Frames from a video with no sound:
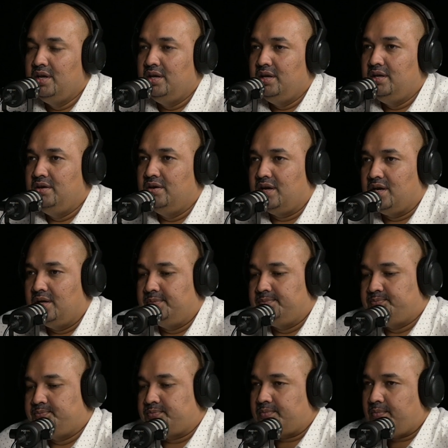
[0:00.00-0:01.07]
in your car.
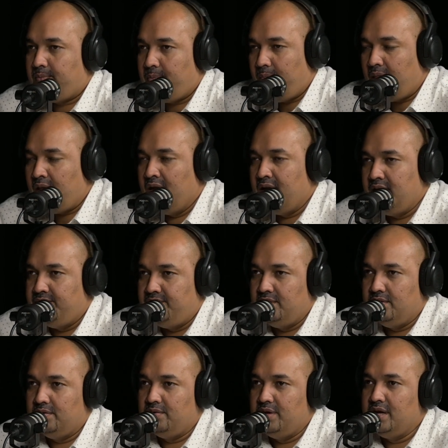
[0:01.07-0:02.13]
And if
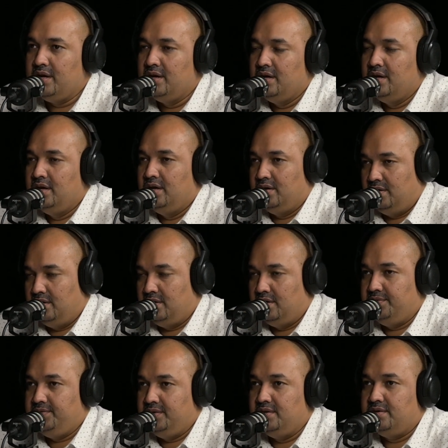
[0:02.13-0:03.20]
you're going
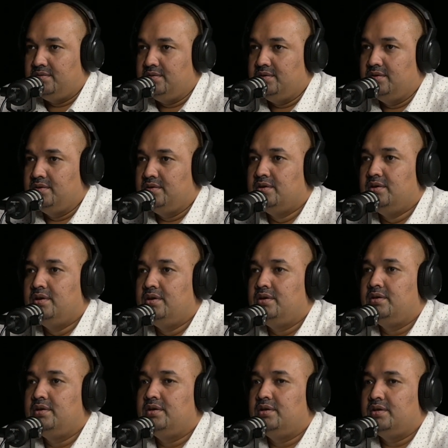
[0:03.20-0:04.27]
off the road,
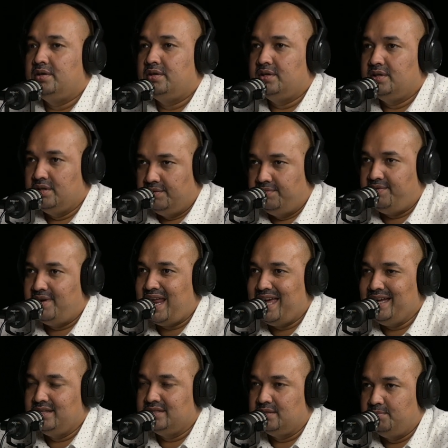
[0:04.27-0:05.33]
a
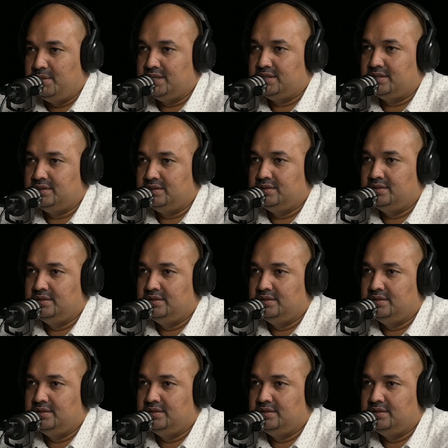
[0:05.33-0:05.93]
flag is a must.